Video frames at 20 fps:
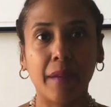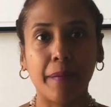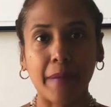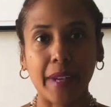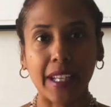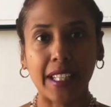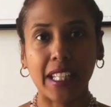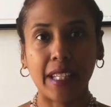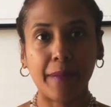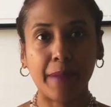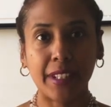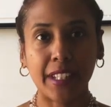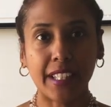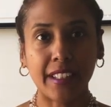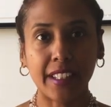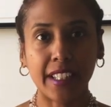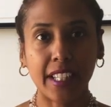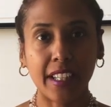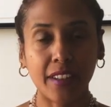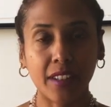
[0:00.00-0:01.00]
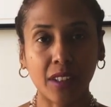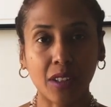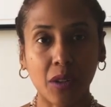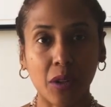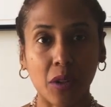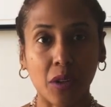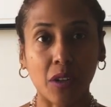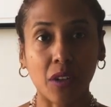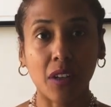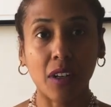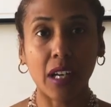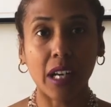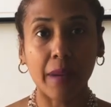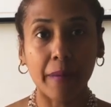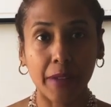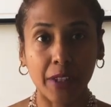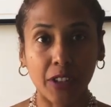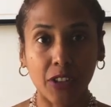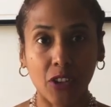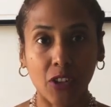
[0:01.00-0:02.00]
My name is Eliane Nicole.
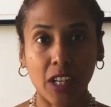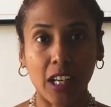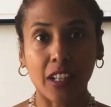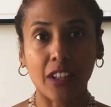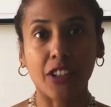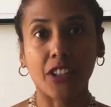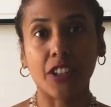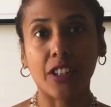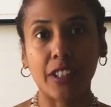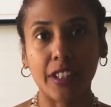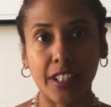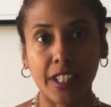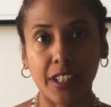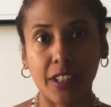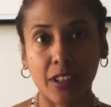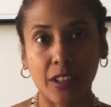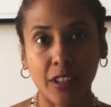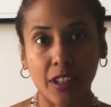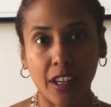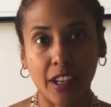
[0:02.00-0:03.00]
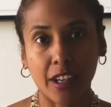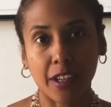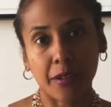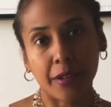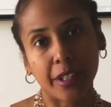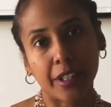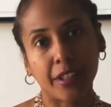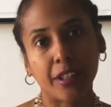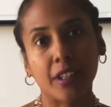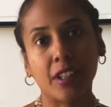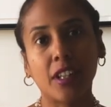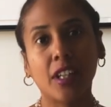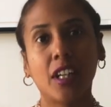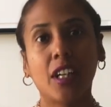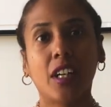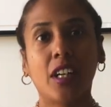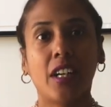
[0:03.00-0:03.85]
I'm an astrologer and tarot card reader,